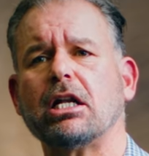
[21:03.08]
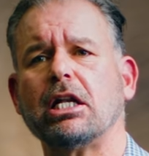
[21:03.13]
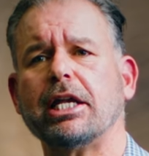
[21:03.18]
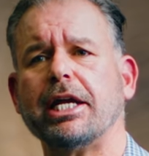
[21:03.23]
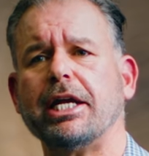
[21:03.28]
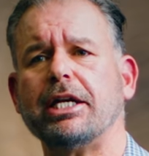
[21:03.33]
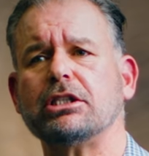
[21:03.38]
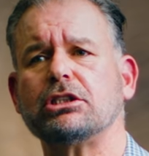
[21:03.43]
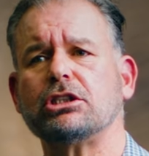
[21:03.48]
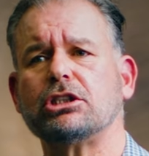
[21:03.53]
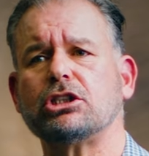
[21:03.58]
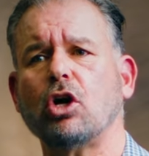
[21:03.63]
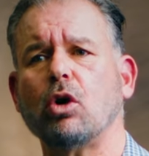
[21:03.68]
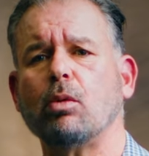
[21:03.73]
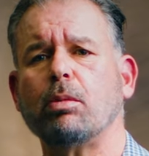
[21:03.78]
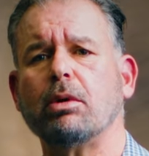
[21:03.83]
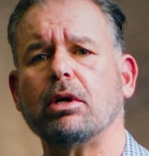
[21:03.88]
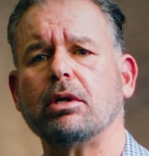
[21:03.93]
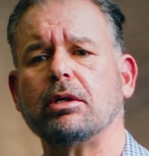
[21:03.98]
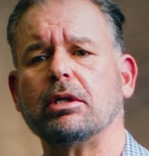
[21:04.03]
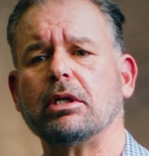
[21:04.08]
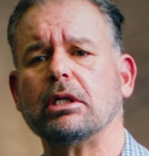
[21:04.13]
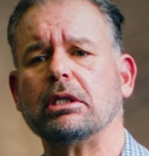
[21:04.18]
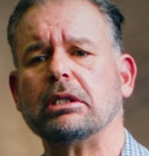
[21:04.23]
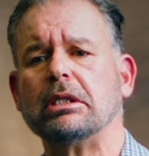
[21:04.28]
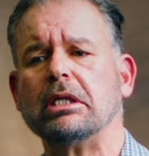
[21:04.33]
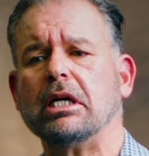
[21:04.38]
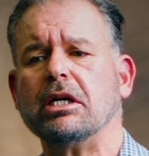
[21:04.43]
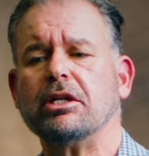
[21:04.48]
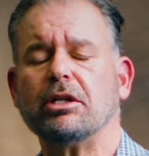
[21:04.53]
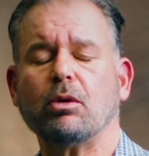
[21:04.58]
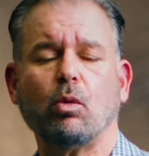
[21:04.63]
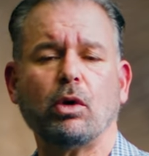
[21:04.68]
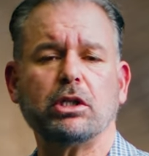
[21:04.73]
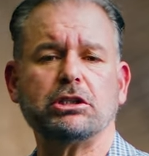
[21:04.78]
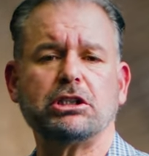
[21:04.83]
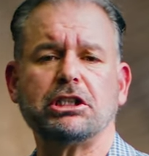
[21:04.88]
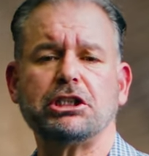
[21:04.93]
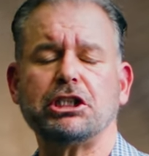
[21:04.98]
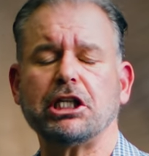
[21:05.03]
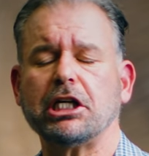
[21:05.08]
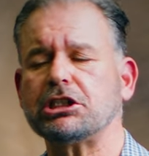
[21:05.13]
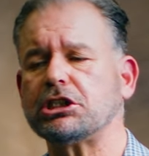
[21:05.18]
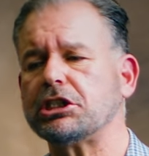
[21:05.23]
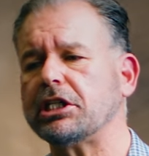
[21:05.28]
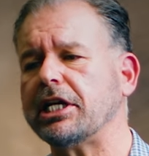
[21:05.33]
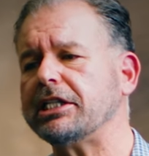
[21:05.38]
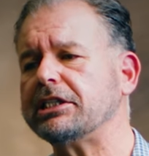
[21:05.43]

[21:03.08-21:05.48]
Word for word: clean and sober, the one suggestion